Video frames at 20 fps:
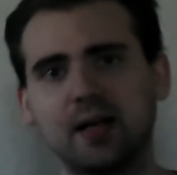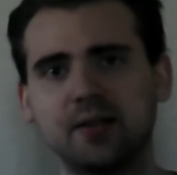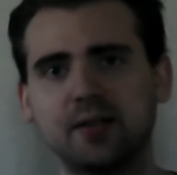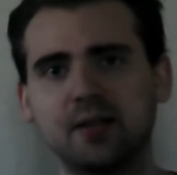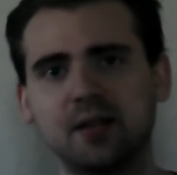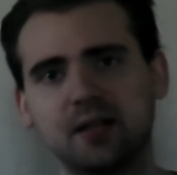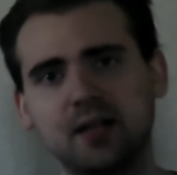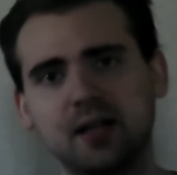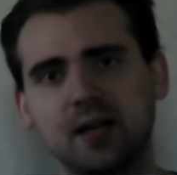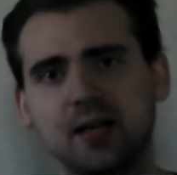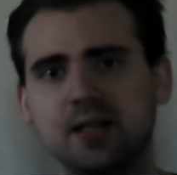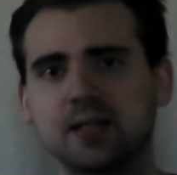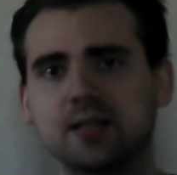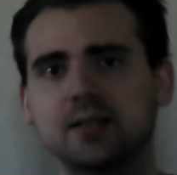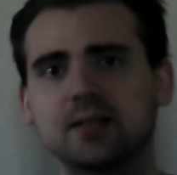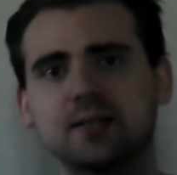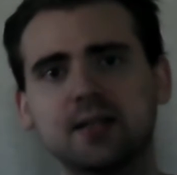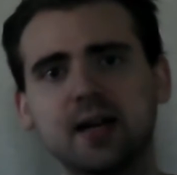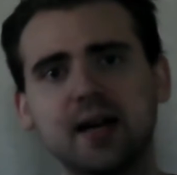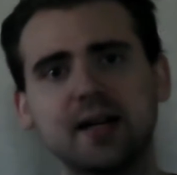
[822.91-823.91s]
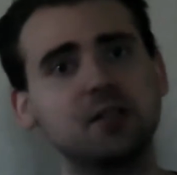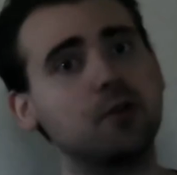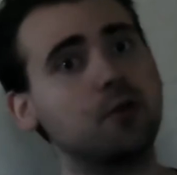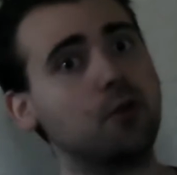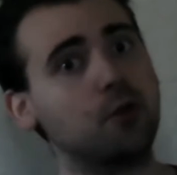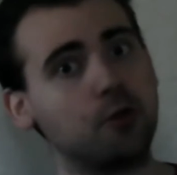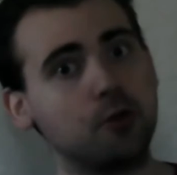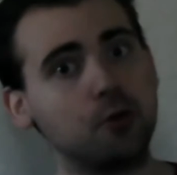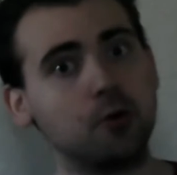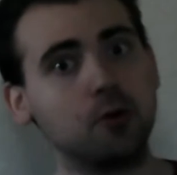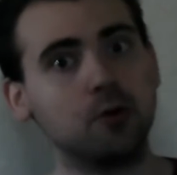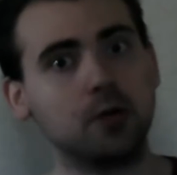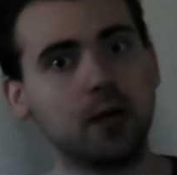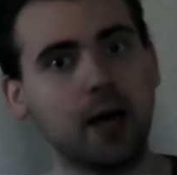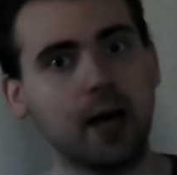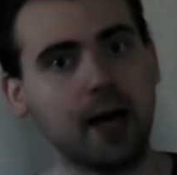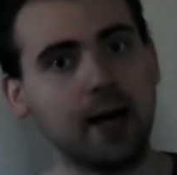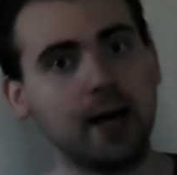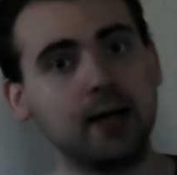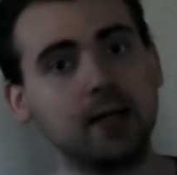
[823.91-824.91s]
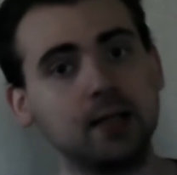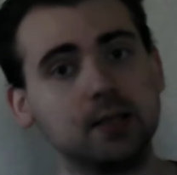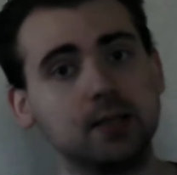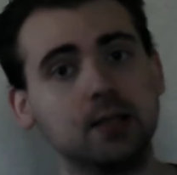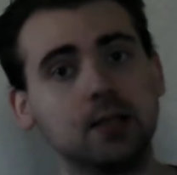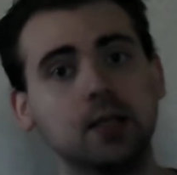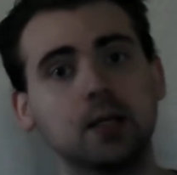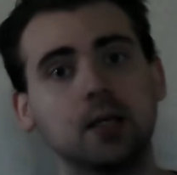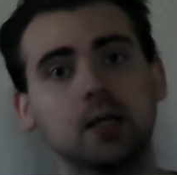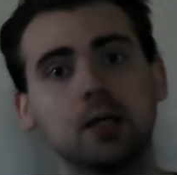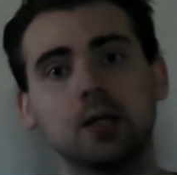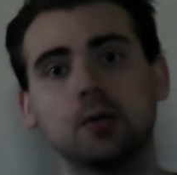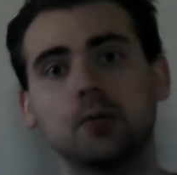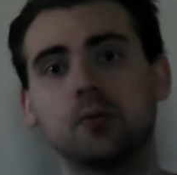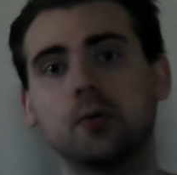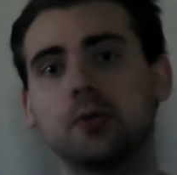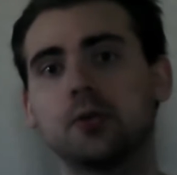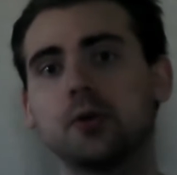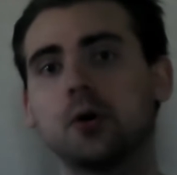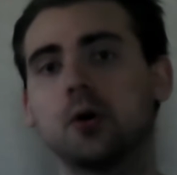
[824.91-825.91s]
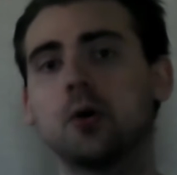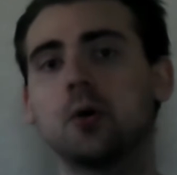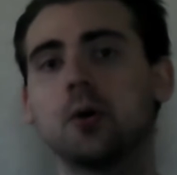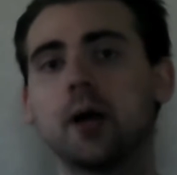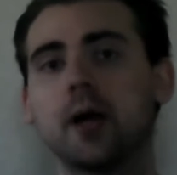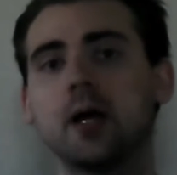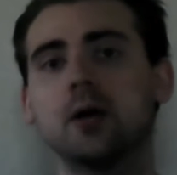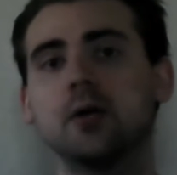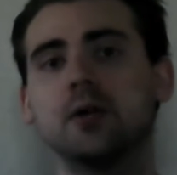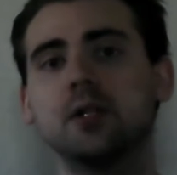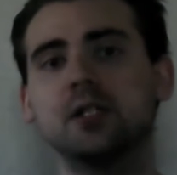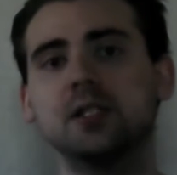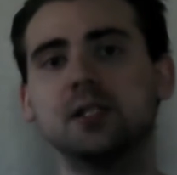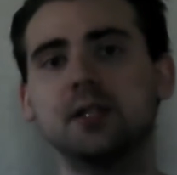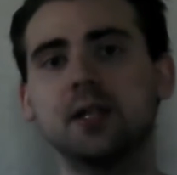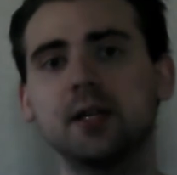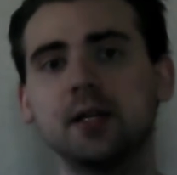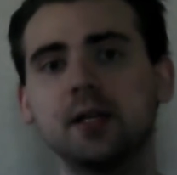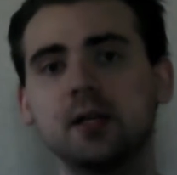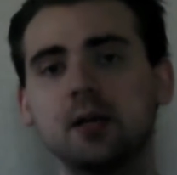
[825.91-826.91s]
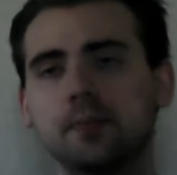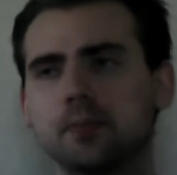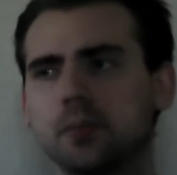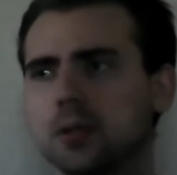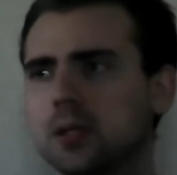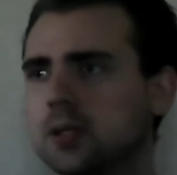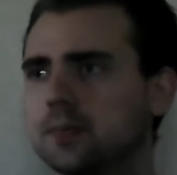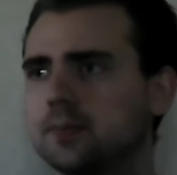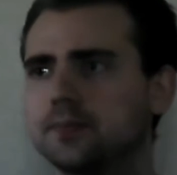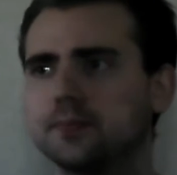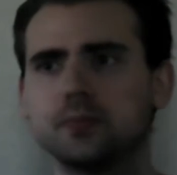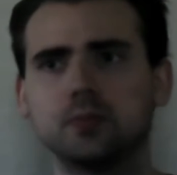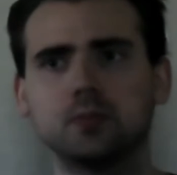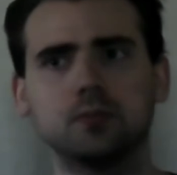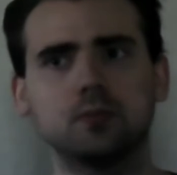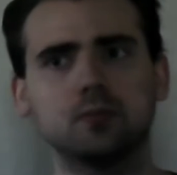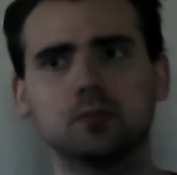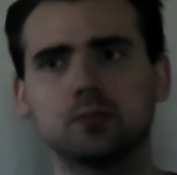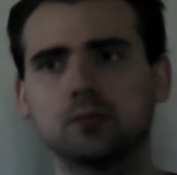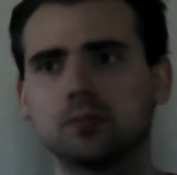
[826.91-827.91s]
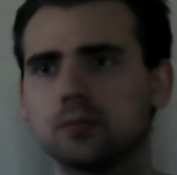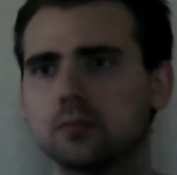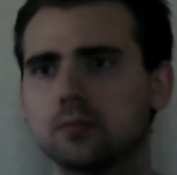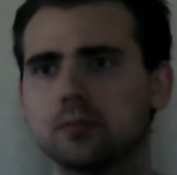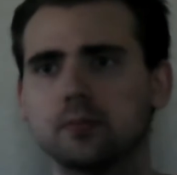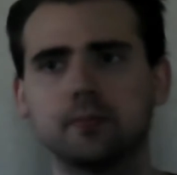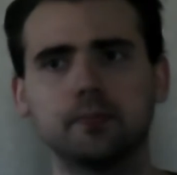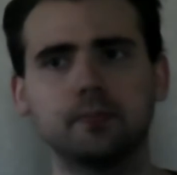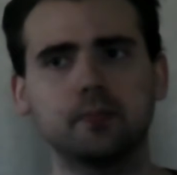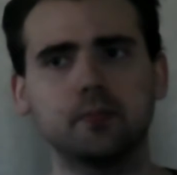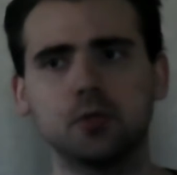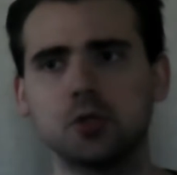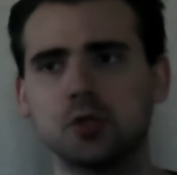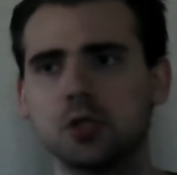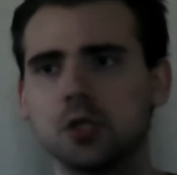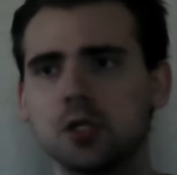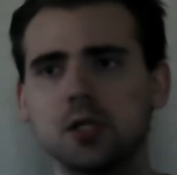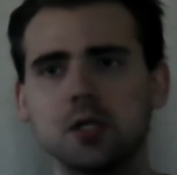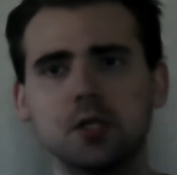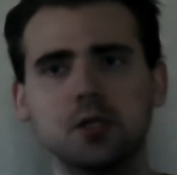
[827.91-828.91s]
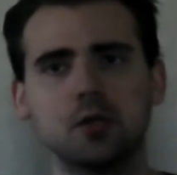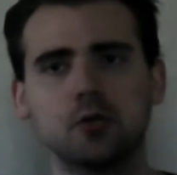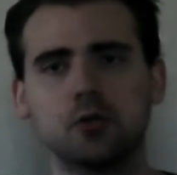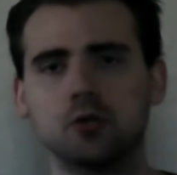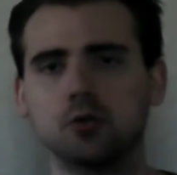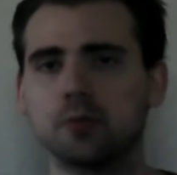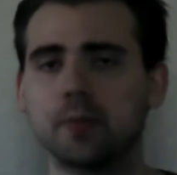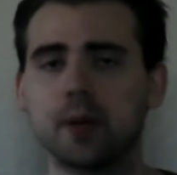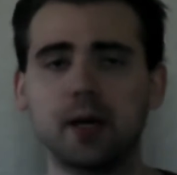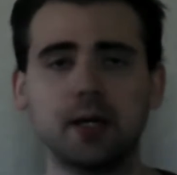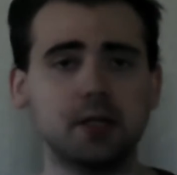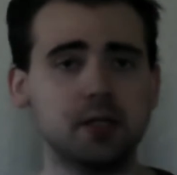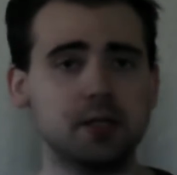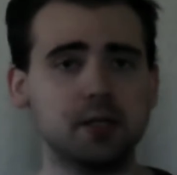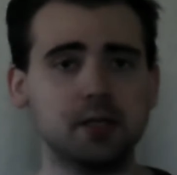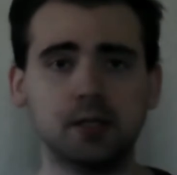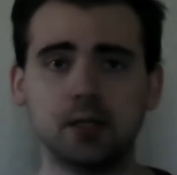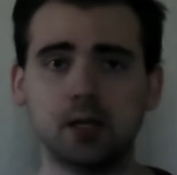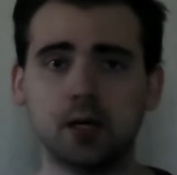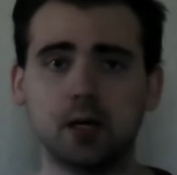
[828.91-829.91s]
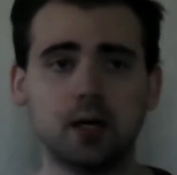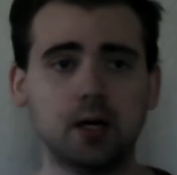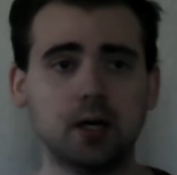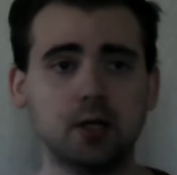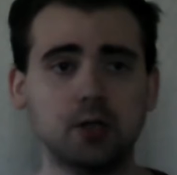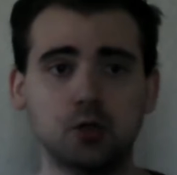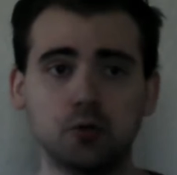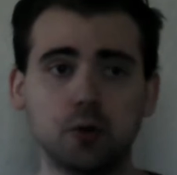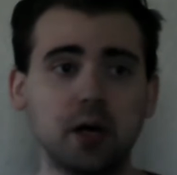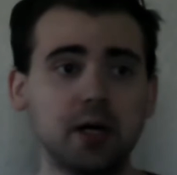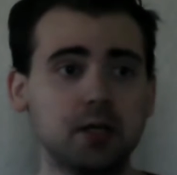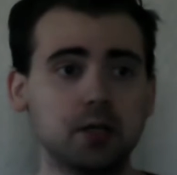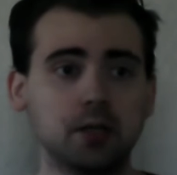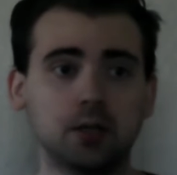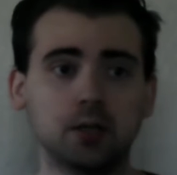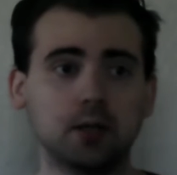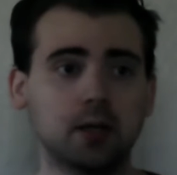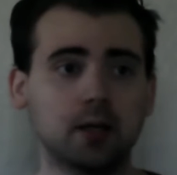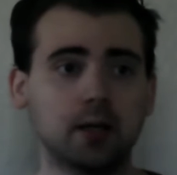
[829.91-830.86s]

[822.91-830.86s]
That kind of lacked in the third act with the whole Ares thing, but she is a tremendous director,